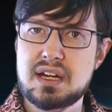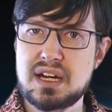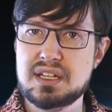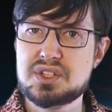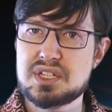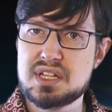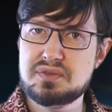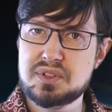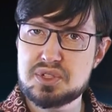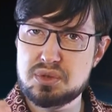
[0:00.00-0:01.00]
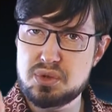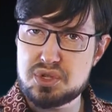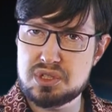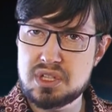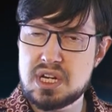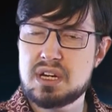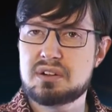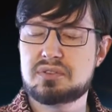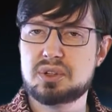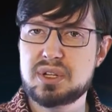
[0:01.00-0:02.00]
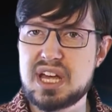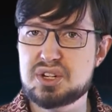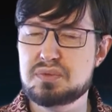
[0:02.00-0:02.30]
and it's a different solution for location